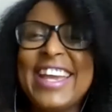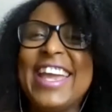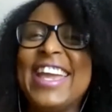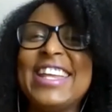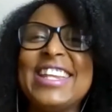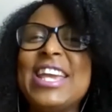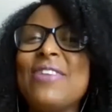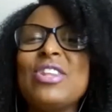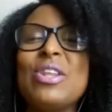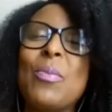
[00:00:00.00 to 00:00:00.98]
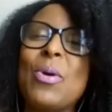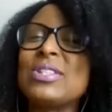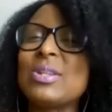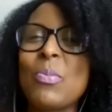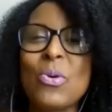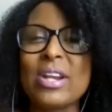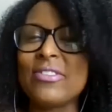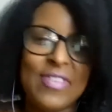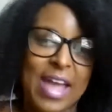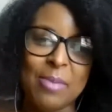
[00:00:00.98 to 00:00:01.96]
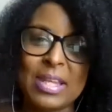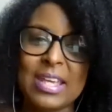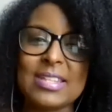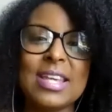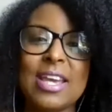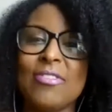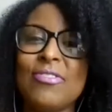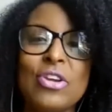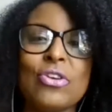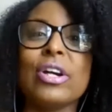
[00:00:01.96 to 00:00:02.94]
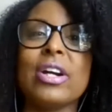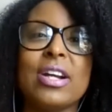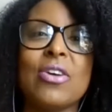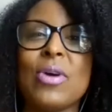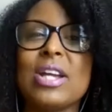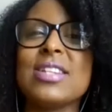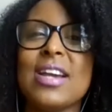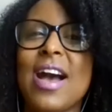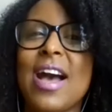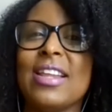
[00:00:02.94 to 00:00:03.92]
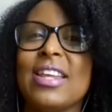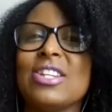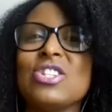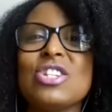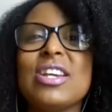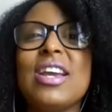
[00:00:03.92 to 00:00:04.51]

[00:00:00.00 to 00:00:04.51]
in even the most supportive families if you're going to college